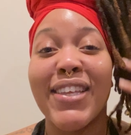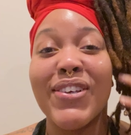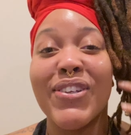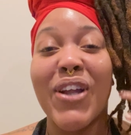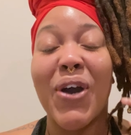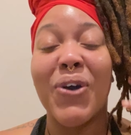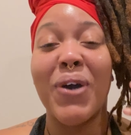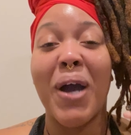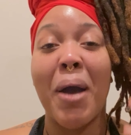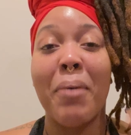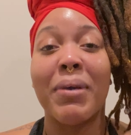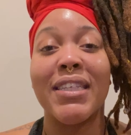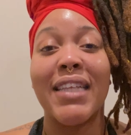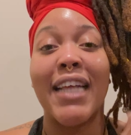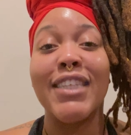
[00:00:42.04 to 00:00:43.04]
you know,
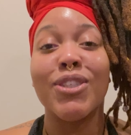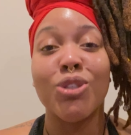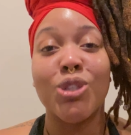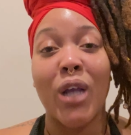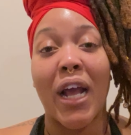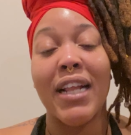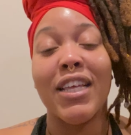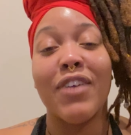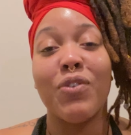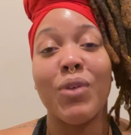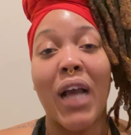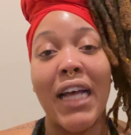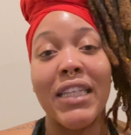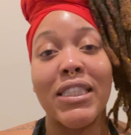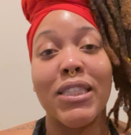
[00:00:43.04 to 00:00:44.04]
because um, I do try to give you
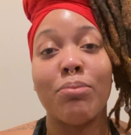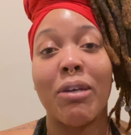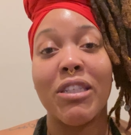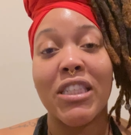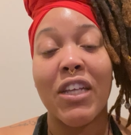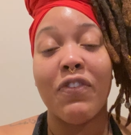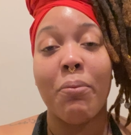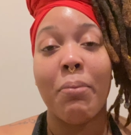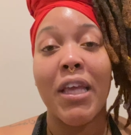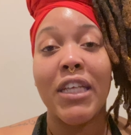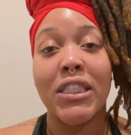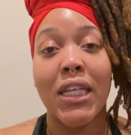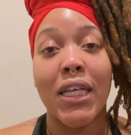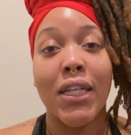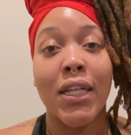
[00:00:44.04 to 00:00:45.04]
guys as much
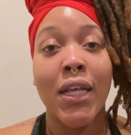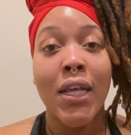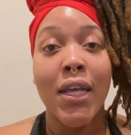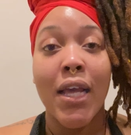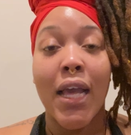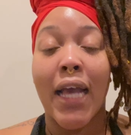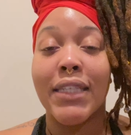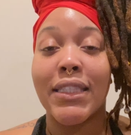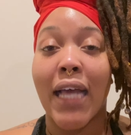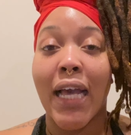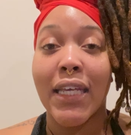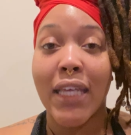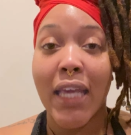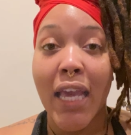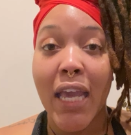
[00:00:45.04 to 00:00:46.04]
information as I
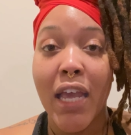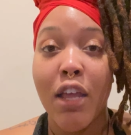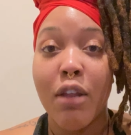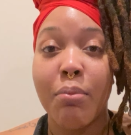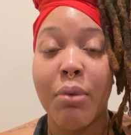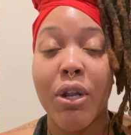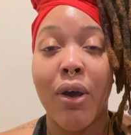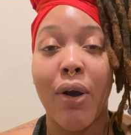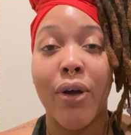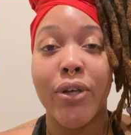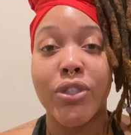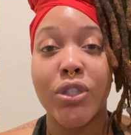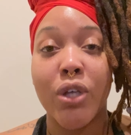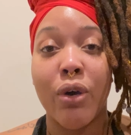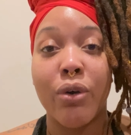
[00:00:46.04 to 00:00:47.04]
can, but
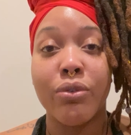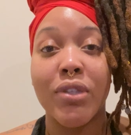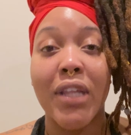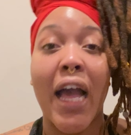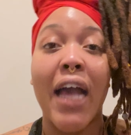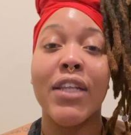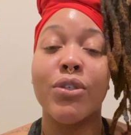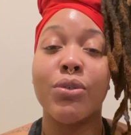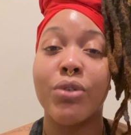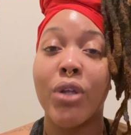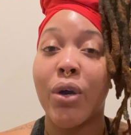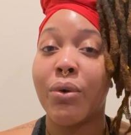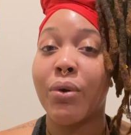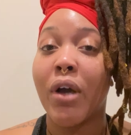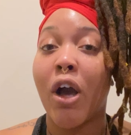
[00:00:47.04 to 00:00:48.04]
also not, you
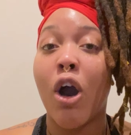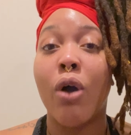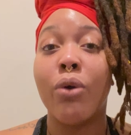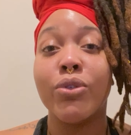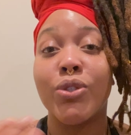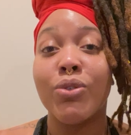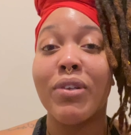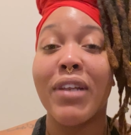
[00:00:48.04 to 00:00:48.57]
know, hold you.